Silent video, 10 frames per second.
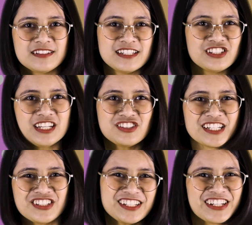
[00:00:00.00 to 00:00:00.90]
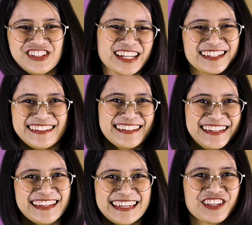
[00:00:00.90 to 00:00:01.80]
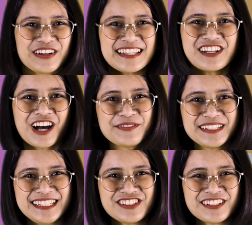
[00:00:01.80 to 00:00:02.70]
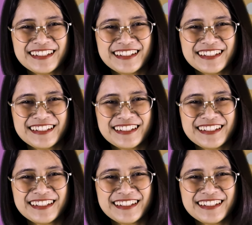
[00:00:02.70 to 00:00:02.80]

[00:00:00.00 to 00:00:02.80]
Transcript: Shake, shake, shake, shake, shake. Can you guys copy teacher?